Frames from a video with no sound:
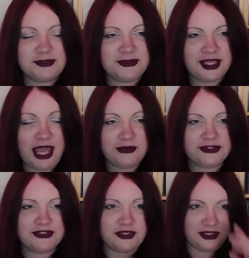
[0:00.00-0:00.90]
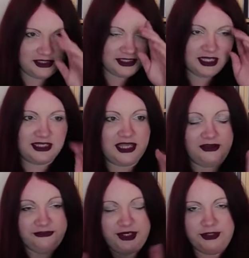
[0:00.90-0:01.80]
Something else is,
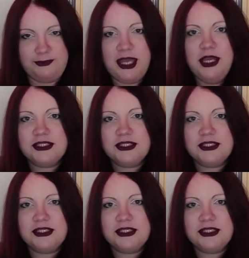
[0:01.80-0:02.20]
yeah, freedom.